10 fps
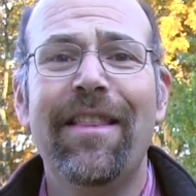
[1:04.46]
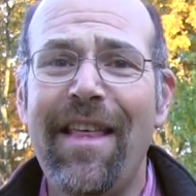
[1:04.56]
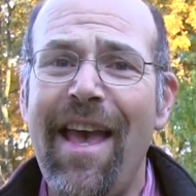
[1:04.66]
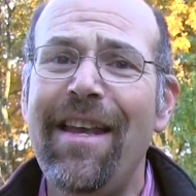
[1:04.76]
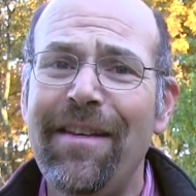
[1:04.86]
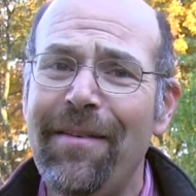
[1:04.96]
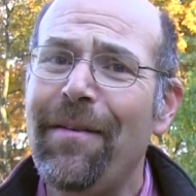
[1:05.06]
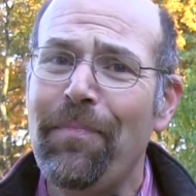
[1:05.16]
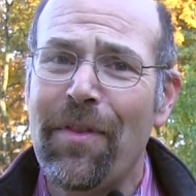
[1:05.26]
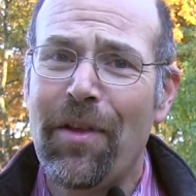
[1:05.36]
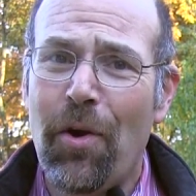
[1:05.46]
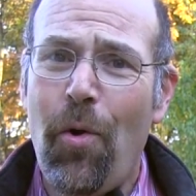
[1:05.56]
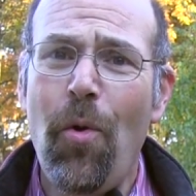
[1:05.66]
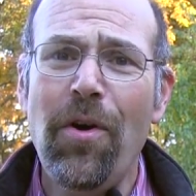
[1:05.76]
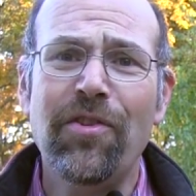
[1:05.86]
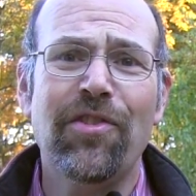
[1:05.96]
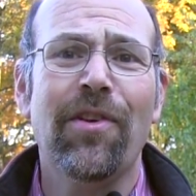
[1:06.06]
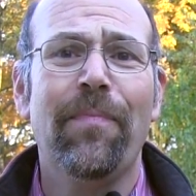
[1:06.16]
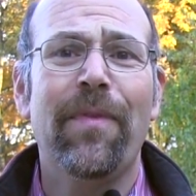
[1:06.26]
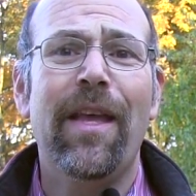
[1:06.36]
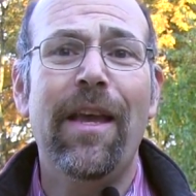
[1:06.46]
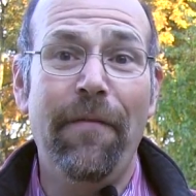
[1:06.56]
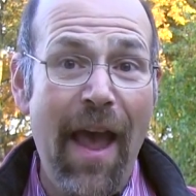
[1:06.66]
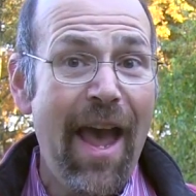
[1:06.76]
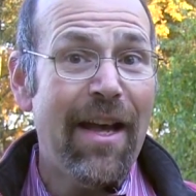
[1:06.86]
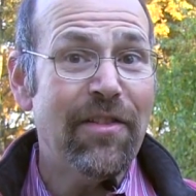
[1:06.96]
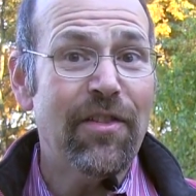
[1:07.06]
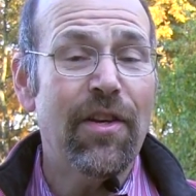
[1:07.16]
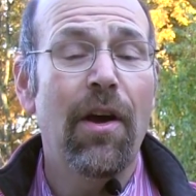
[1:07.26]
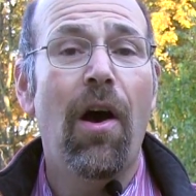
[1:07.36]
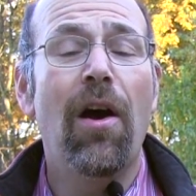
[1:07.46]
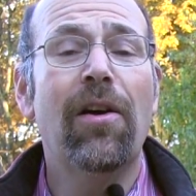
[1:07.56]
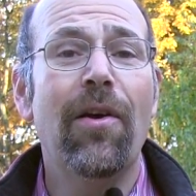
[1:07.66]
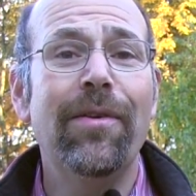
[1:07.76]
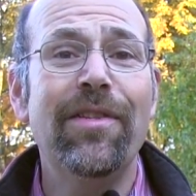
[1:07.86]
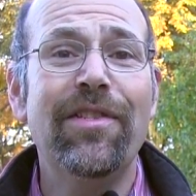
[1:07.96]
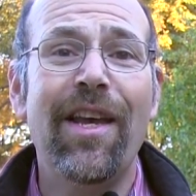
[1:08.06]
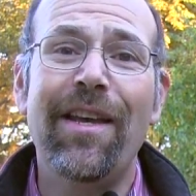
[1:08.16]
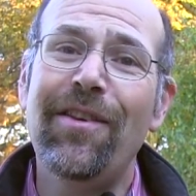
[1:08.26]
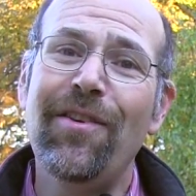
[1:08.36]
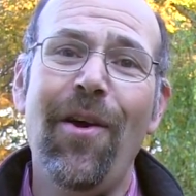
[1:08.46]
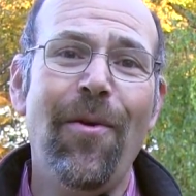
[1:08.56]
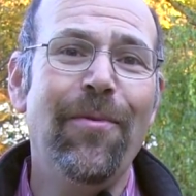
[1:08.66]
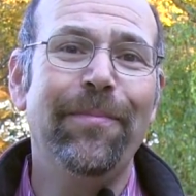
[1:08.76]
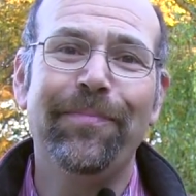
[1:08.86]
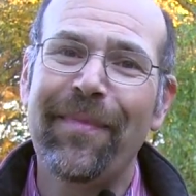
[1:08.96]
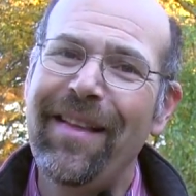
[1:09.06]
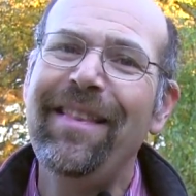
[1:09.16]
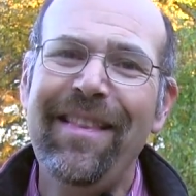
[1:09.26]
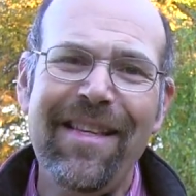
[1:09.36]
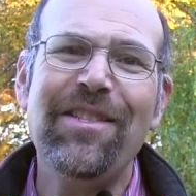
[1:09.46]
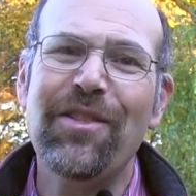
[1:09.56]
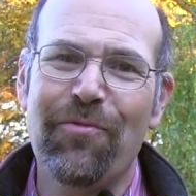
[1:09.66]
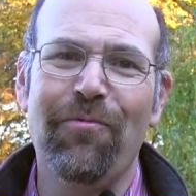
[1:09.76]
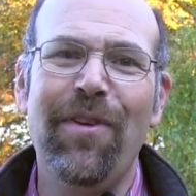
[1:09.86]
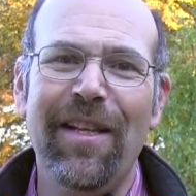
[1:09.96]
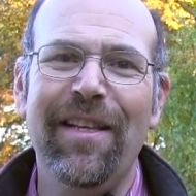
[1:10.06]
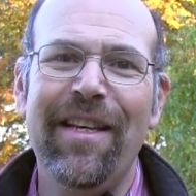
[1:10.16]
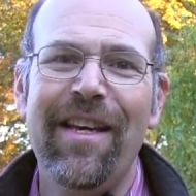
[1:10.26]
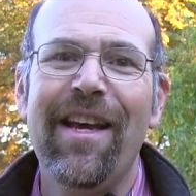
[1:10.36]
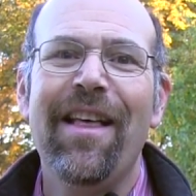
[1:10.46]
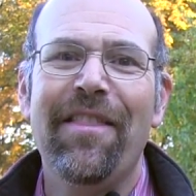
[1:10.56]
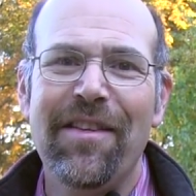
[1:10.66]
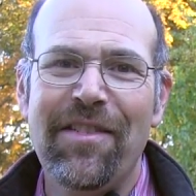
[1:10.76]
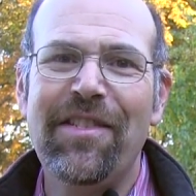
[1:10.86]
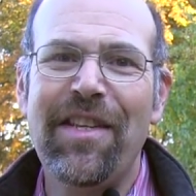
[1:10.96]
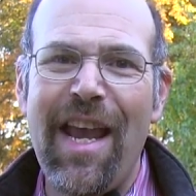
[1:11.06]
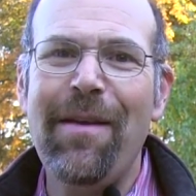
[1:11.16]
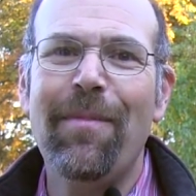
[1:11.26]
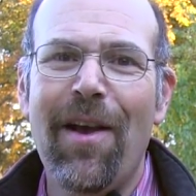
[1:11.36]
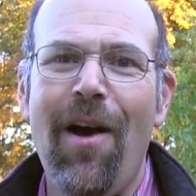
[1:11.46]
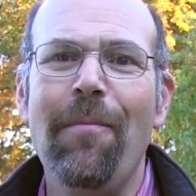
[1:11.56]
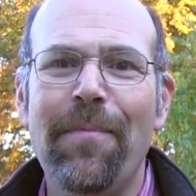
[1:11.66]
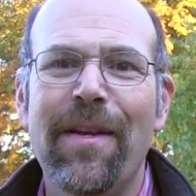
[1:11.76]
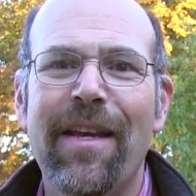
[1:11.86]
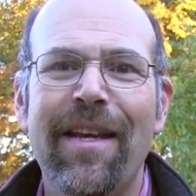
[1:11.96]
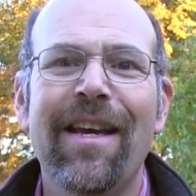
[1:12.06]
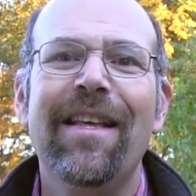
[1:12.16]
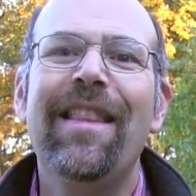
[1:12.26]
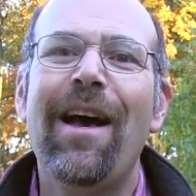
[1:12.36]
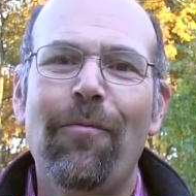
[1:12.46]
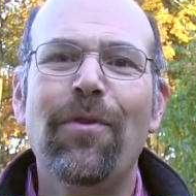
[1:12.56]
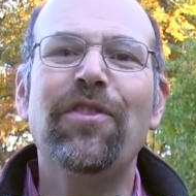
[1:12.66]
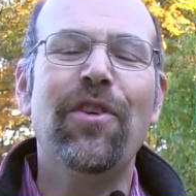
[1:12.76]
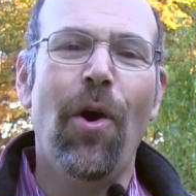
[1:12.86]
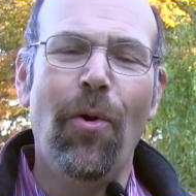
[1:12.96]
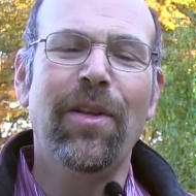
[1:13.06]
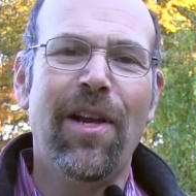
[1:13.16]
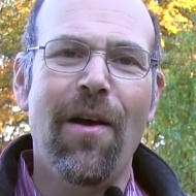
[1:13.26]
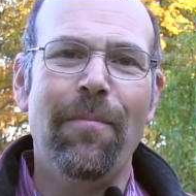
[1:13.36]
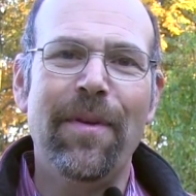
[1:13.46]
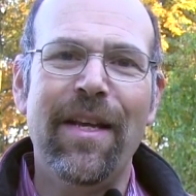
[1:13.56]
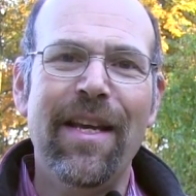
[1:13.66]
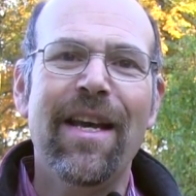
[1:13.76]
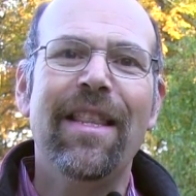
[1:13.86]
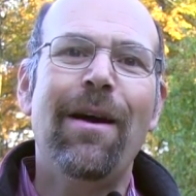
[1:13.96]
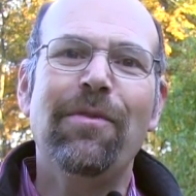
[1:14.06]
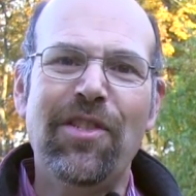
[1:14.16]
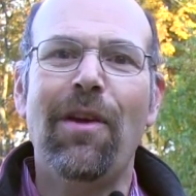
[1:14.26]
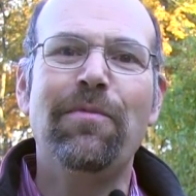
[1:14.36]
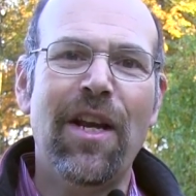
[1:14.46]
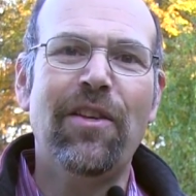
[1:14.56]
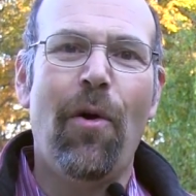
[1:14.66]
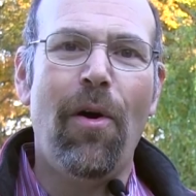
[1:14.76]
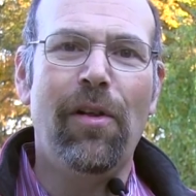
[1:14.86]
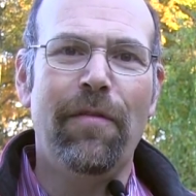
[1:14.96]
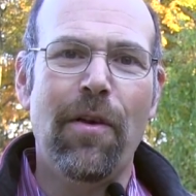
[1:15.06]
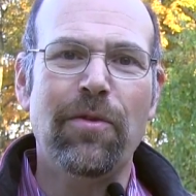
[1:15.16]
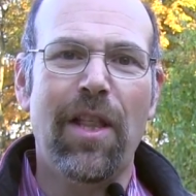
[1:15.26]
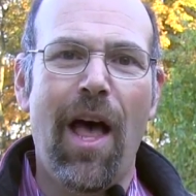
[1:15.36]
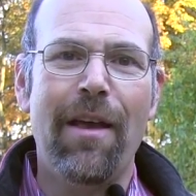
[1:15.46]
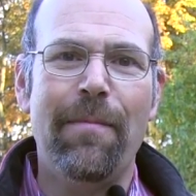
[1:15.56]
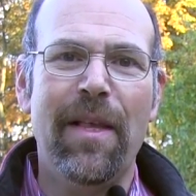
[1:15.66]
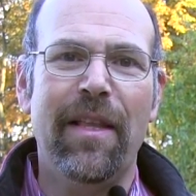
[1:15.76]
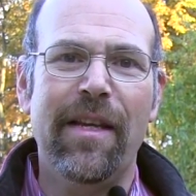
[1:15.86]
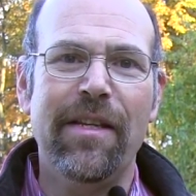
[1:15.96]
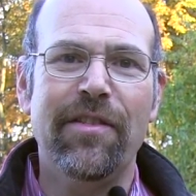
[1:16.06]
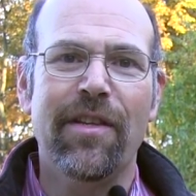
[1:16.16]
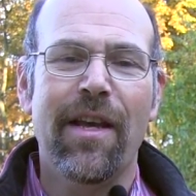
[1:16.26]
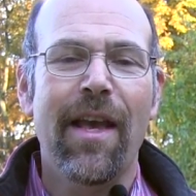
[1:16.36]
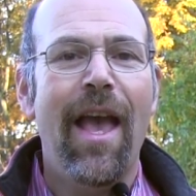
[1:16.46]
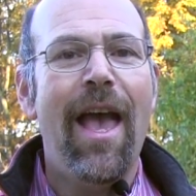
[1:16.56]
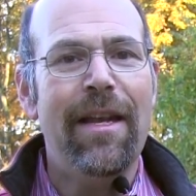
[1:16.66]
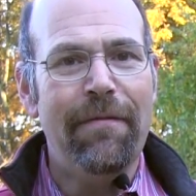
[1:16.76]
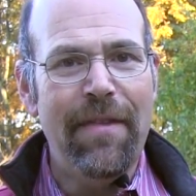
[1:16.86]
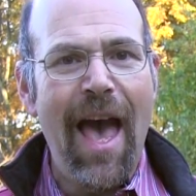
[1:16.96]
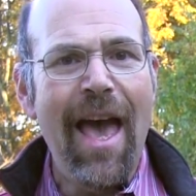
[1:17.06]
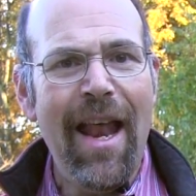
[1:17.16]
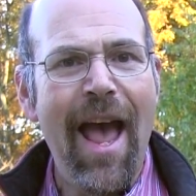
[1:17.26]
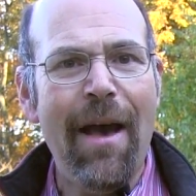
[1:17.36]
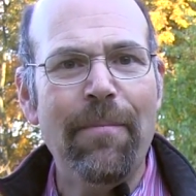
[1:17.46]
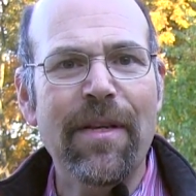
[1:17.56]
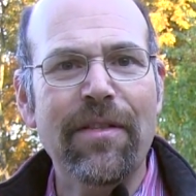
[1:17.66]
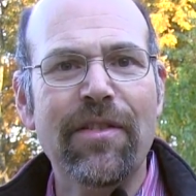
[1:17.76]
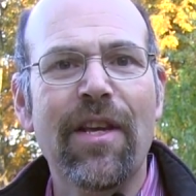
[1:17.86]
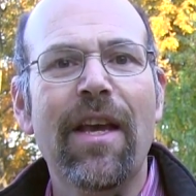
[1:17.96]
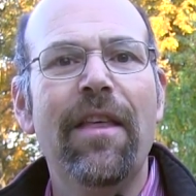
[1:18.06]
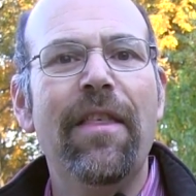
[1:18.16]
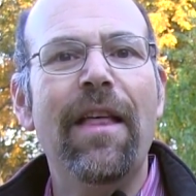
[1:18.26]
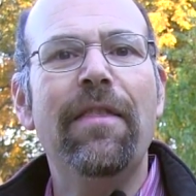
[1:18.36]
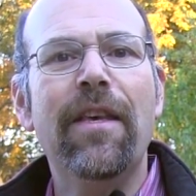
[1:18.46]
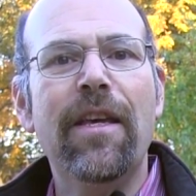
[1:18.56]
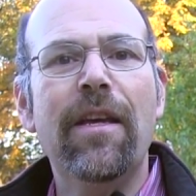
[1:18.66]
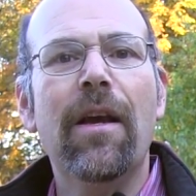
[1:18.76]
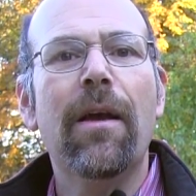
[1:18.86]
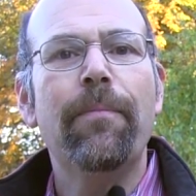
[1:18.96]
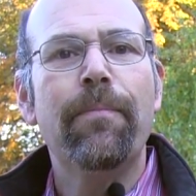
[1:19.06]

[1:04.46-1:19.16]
then the courts, if asked, are going to say, you know, this is really the same company that was the old company that was subject to all of those liabilities. And if that happens, then the